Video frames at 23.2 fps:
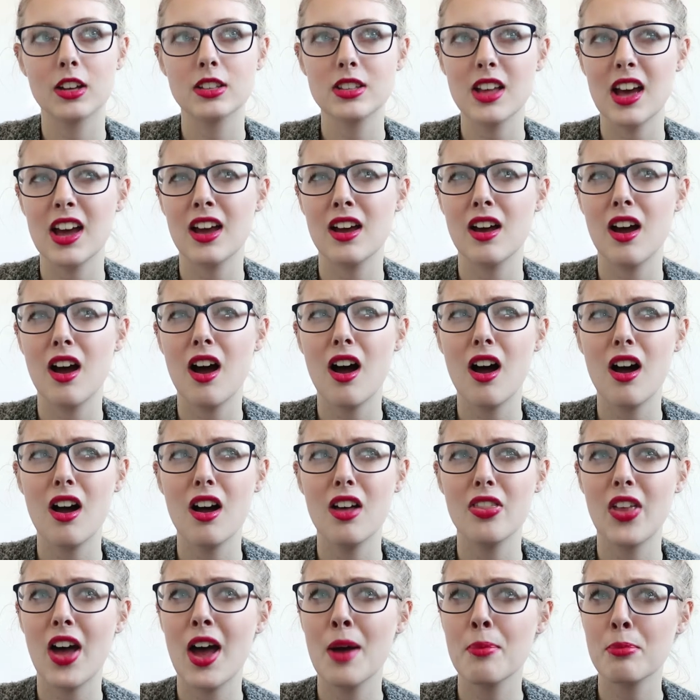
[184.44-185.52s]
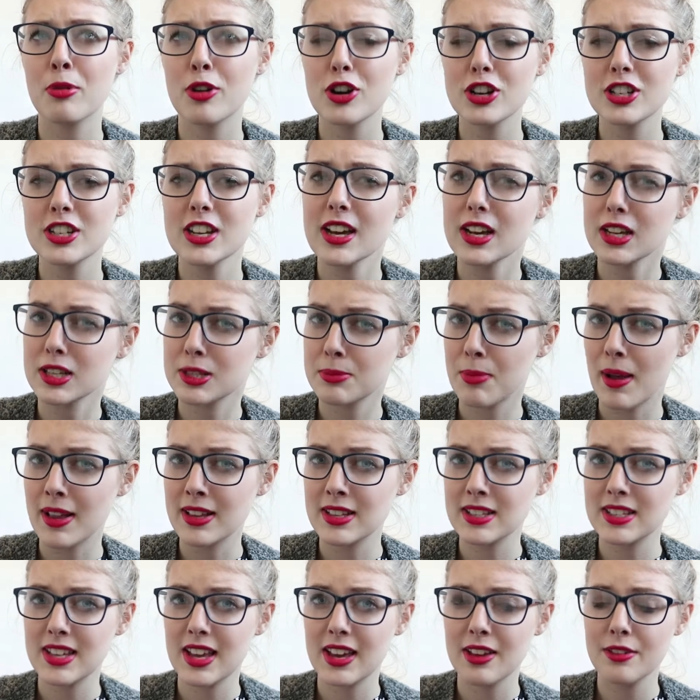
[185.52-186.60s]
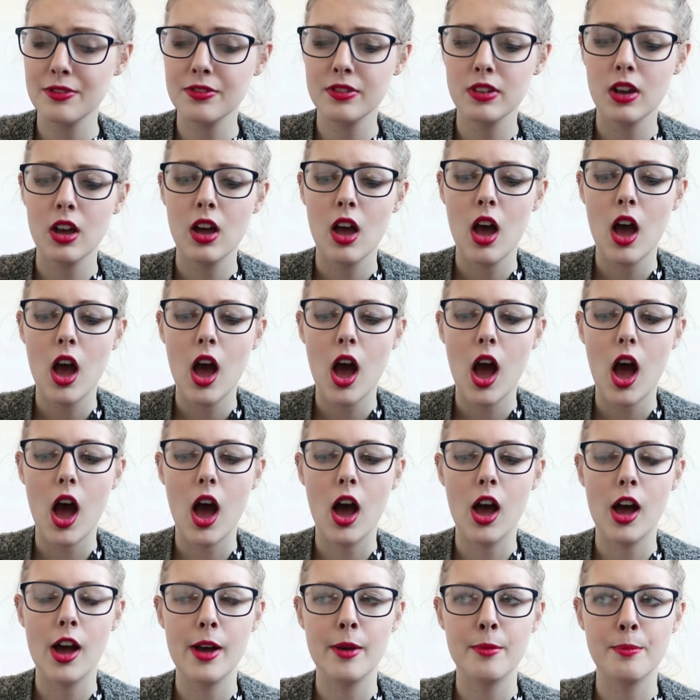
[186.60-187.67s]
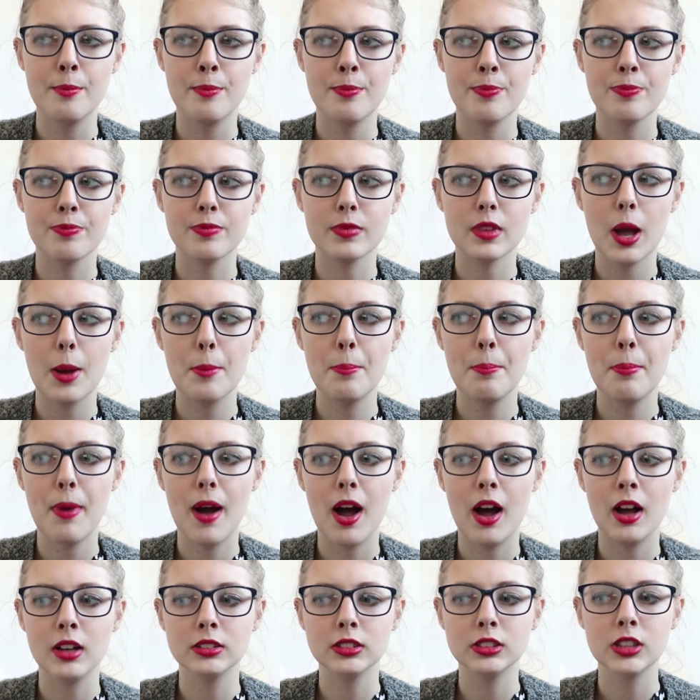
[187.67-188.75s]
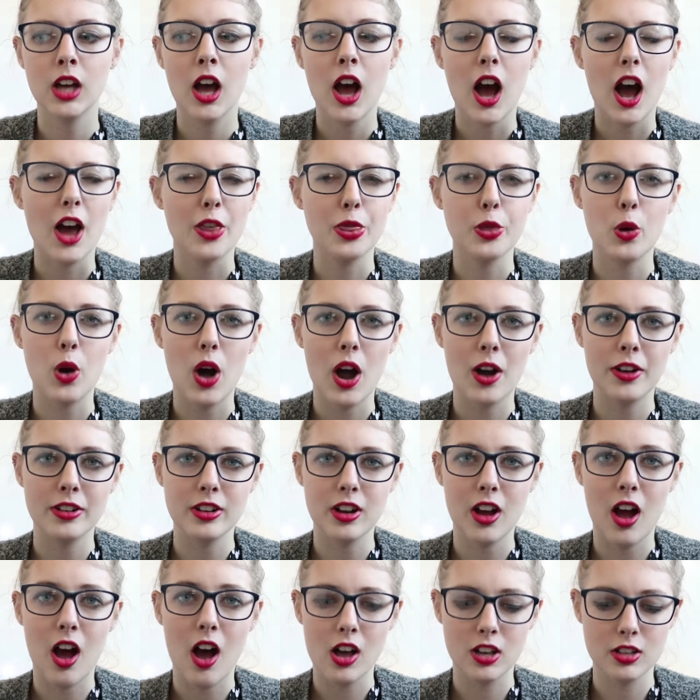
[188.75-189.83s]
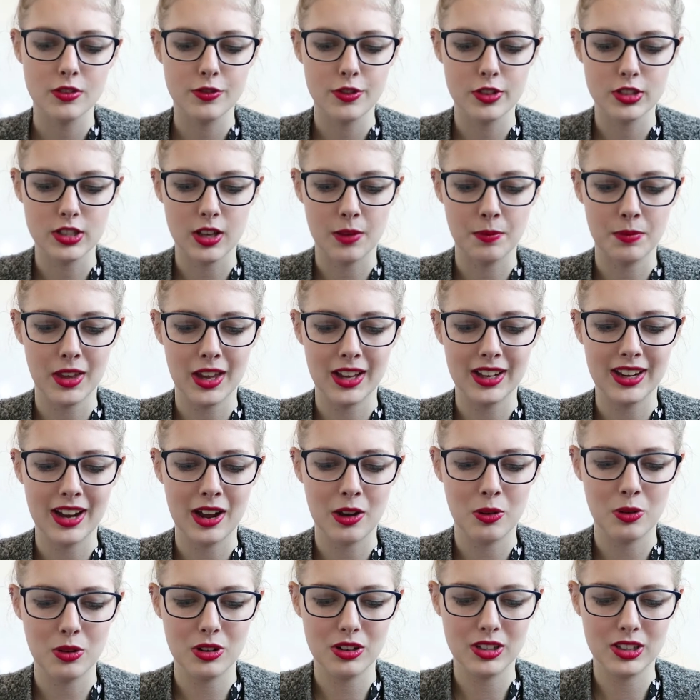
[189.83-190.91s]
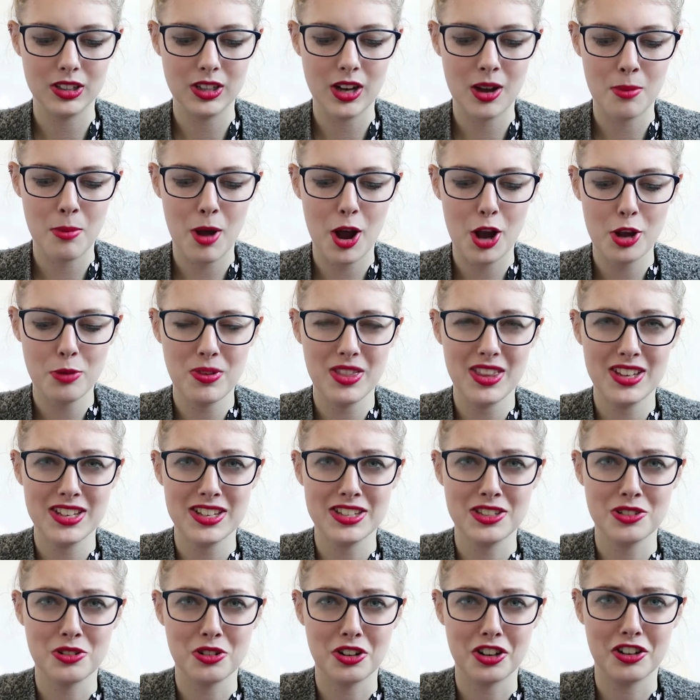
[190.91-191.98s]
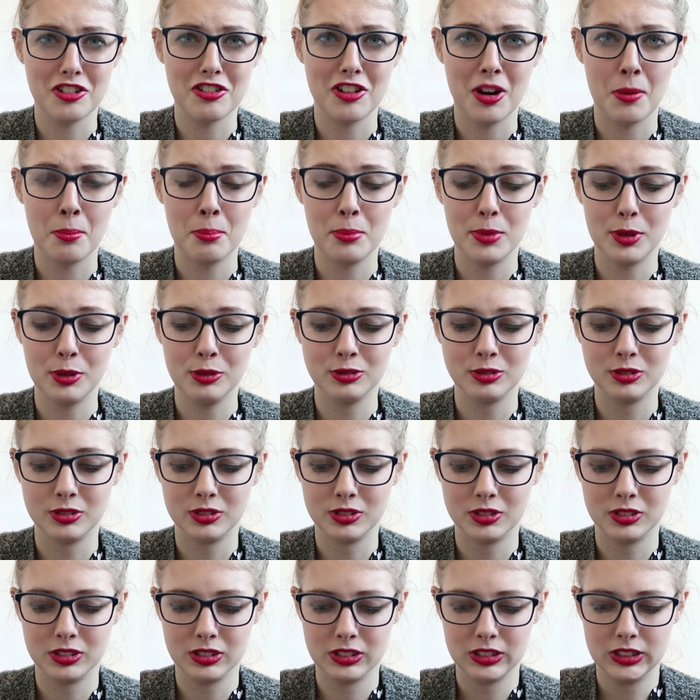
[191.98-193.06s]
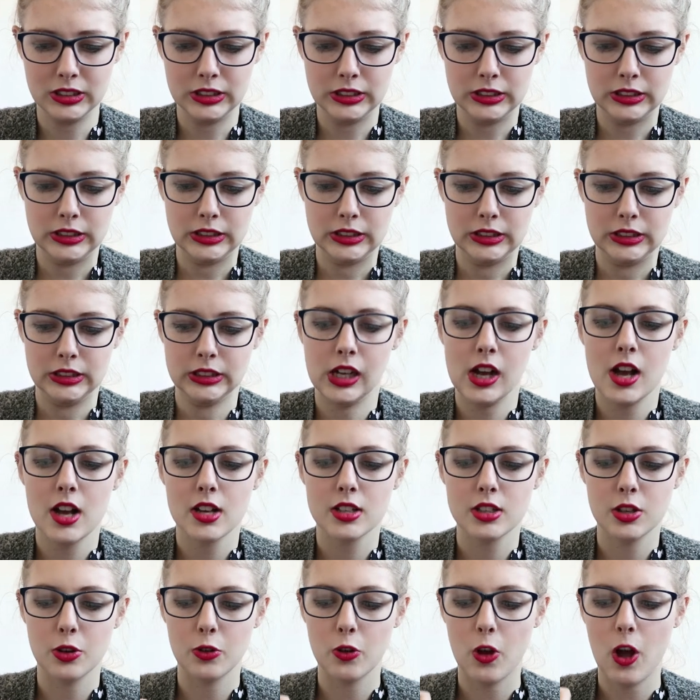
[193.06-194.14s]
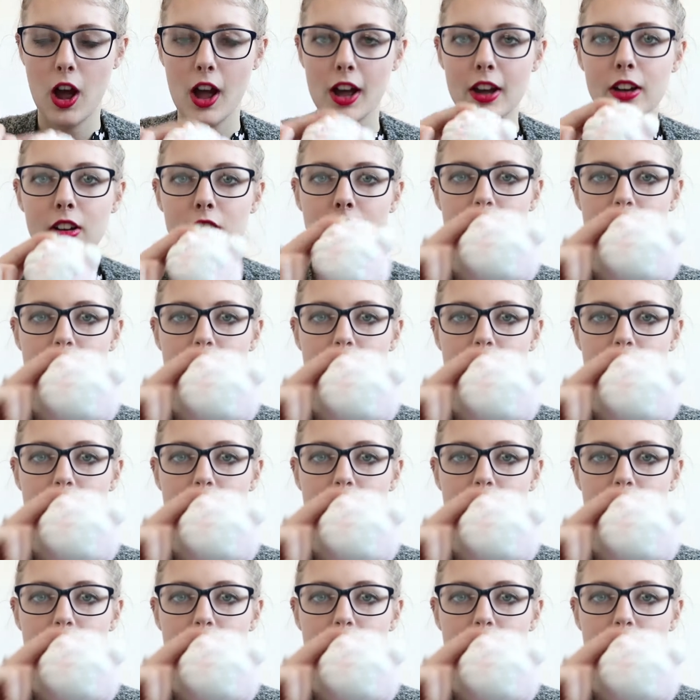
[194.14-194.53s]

because they're, they're pretty expensive. Um, but I thought I would ask for something. Now, I'm hoping this is not going to crumble. So I